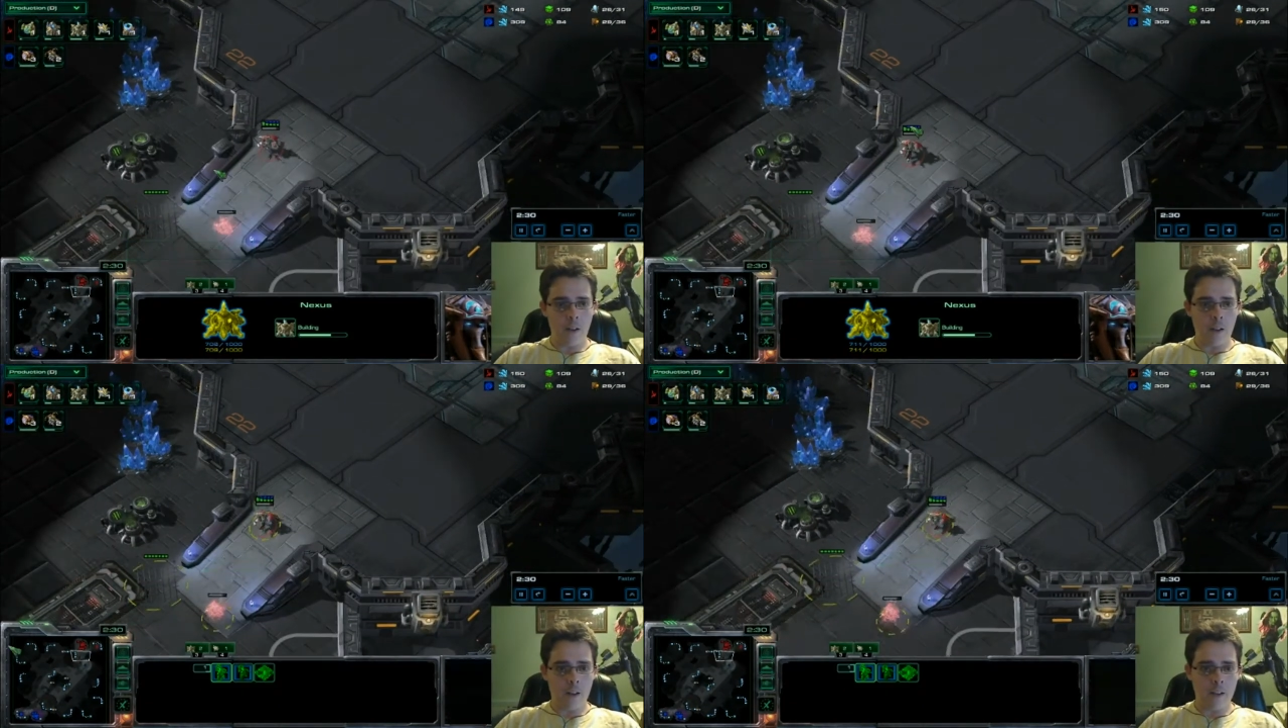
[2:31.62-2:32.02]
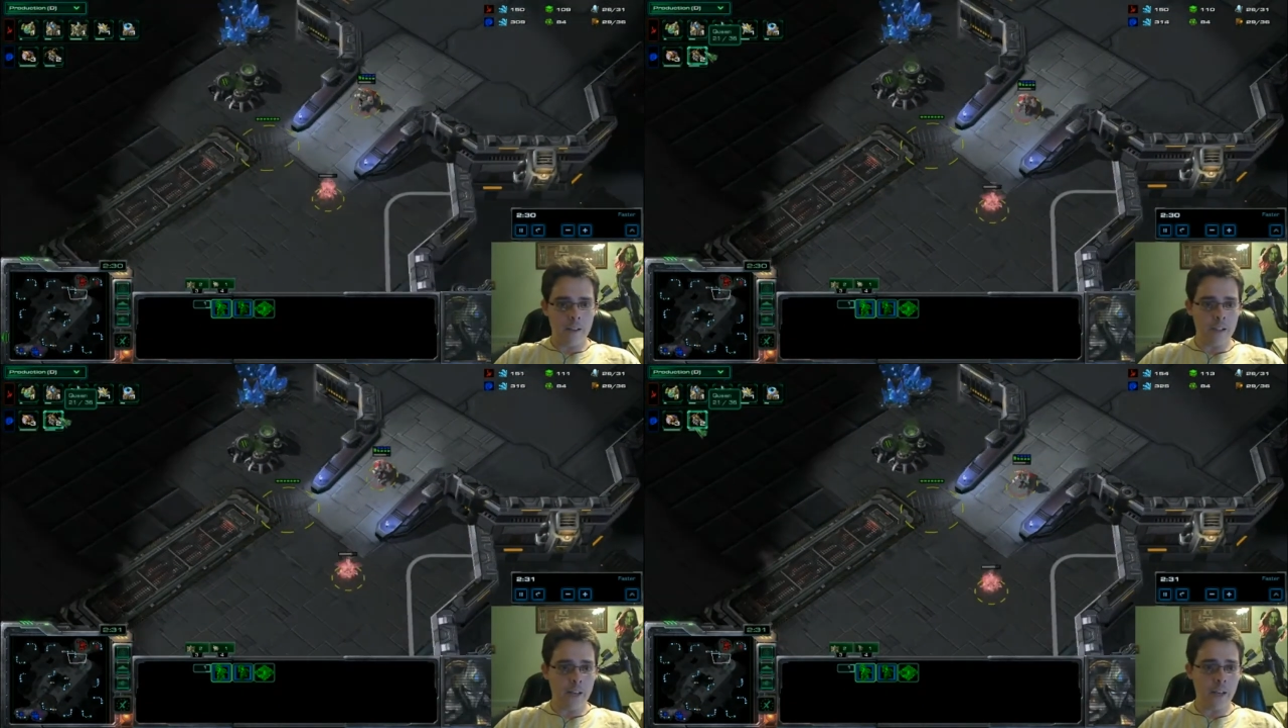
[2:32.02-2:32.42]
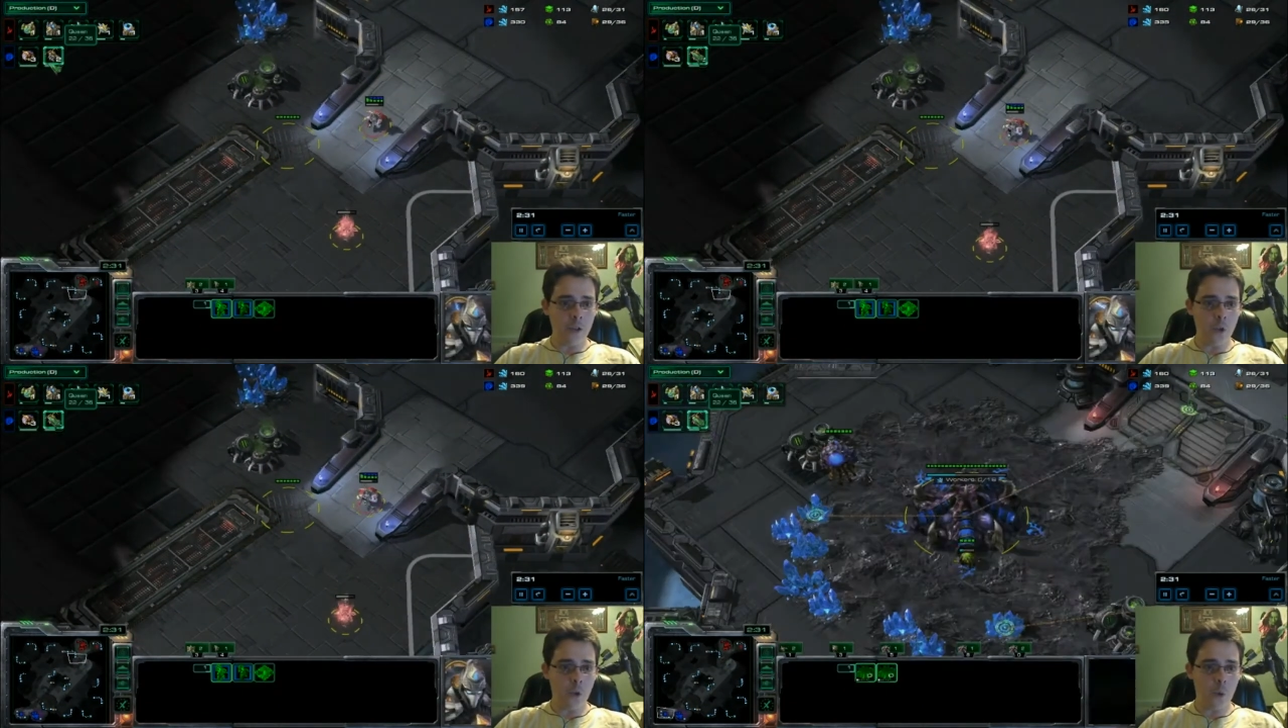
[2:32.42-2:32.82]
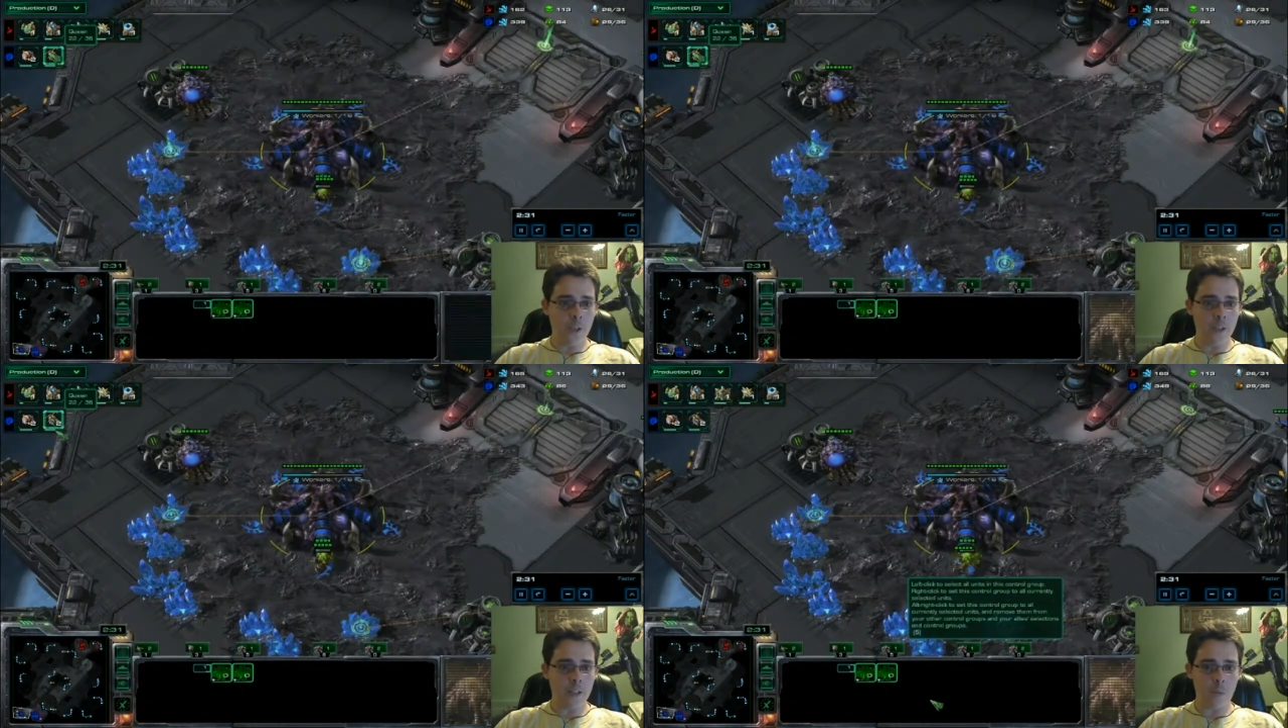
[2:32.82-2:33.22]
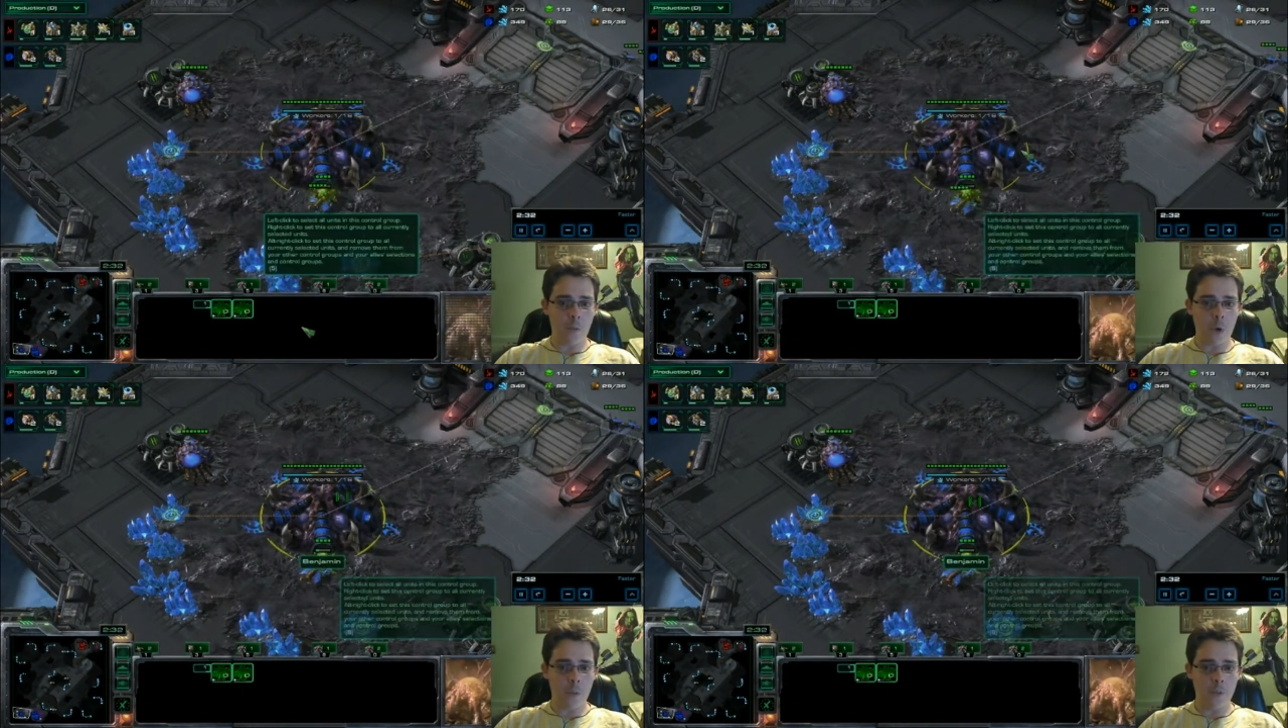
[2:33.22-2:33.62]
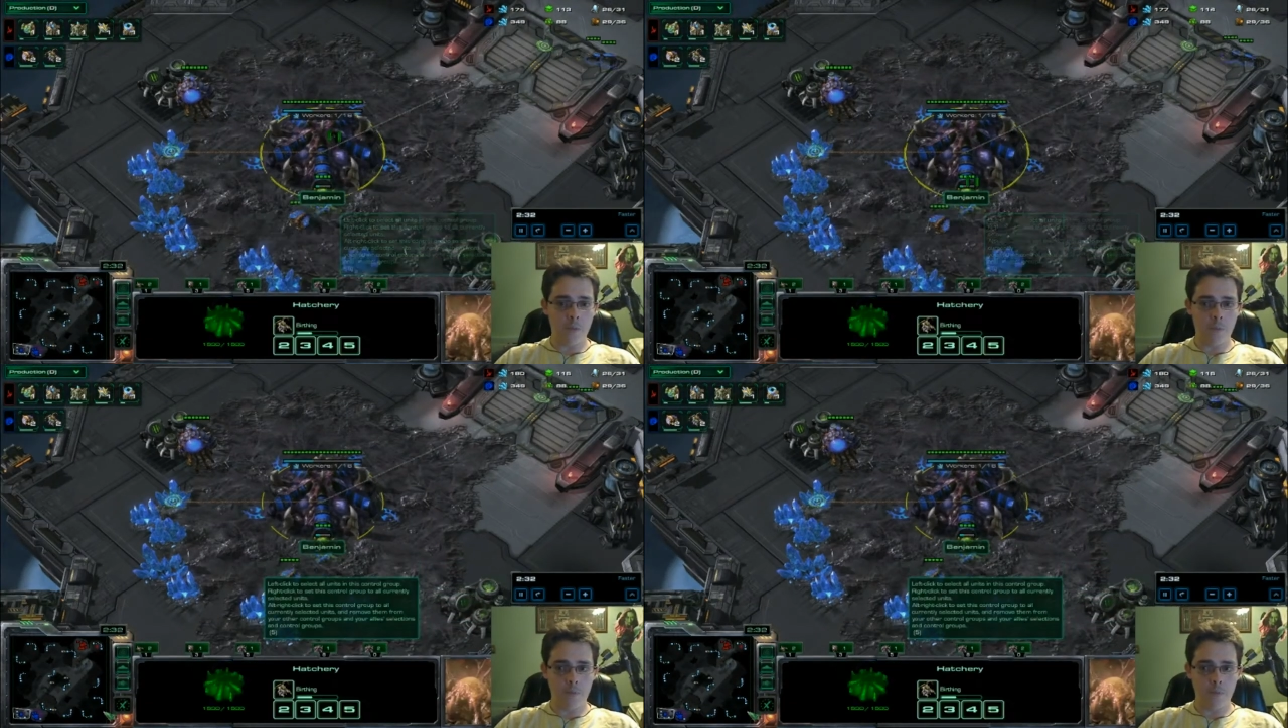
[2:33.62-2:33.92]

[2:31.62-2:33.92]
And he is getting 2 queens at the moment.